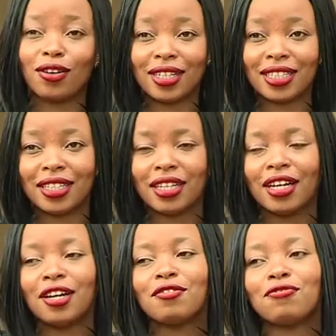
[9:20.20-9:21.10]
God
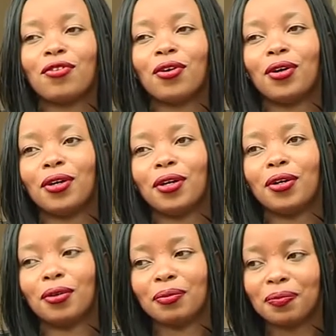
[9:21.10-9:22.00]
for
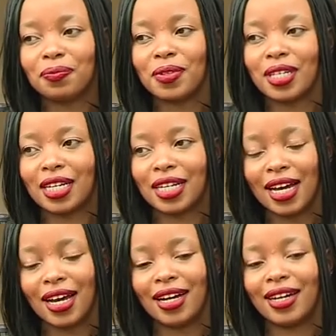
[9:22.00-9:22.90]

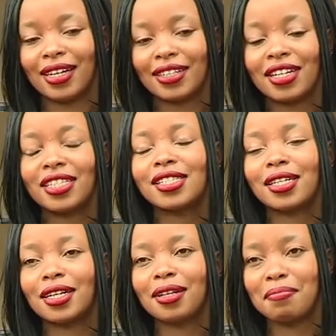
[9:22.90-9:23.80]
uh,
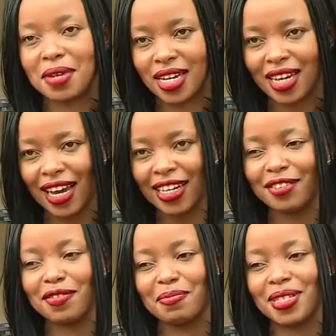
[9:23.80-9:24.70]
creating me and
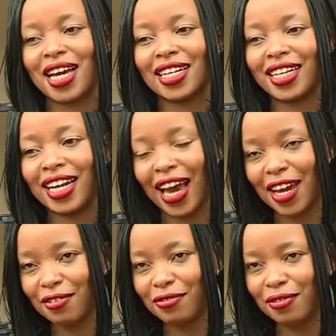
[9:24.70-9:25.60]
giving me that
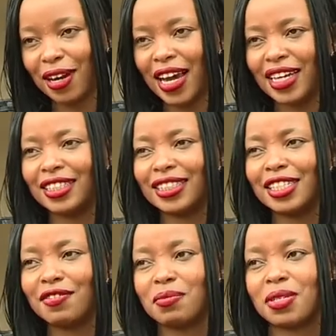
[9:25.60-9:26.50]
life and
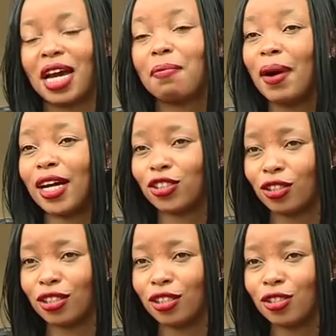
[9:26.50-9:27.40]
giving me that
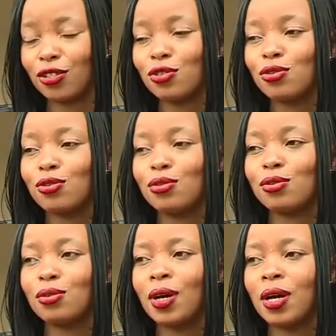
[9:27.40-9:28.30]
passion
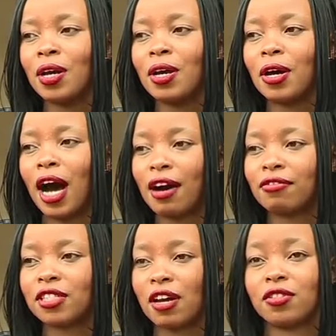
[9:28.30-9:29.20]
to
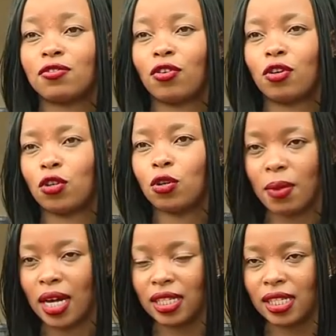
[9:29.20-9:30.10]
have service for
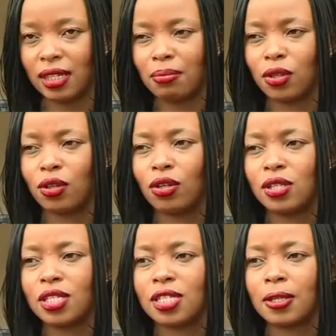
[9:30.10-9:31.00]
humanity
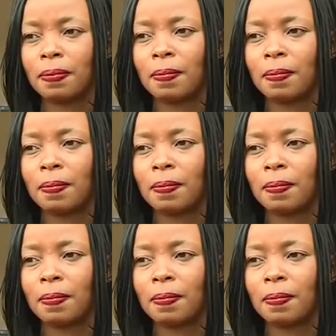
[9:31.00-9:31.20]
because